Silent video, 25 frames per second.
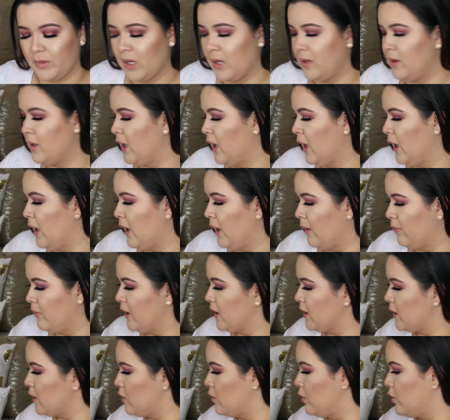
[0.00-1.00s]
And then I'm
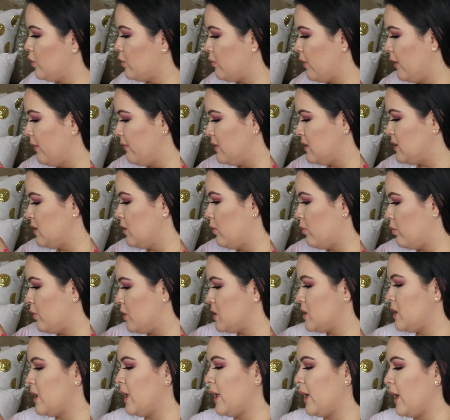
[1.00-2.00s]
not going to go through every single
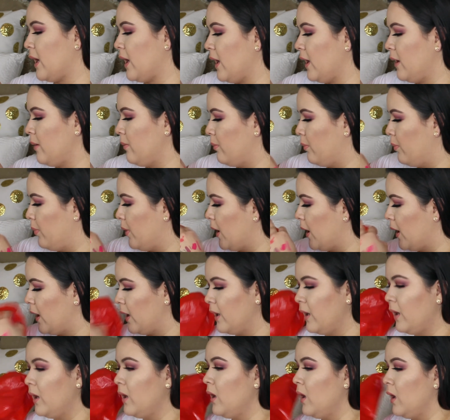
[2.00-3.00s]
brush that I got, but
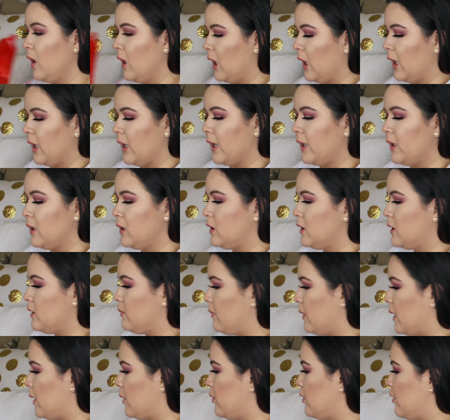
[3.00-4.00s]
I got a
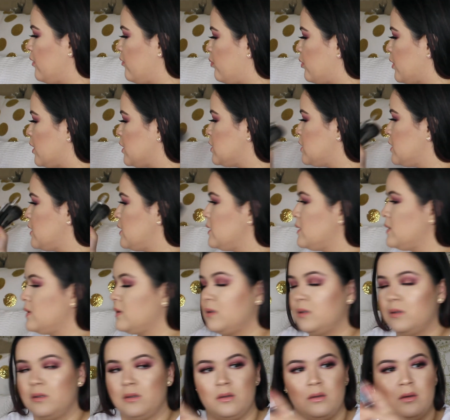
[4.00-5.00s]
good amount of
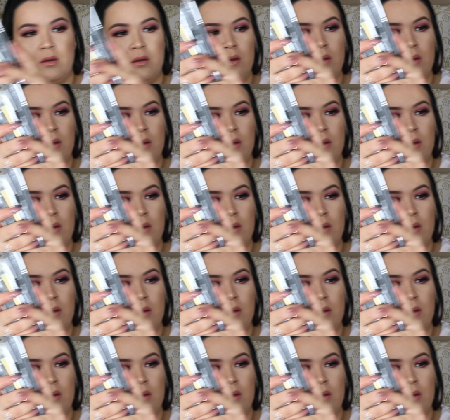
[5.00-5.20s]
brushes.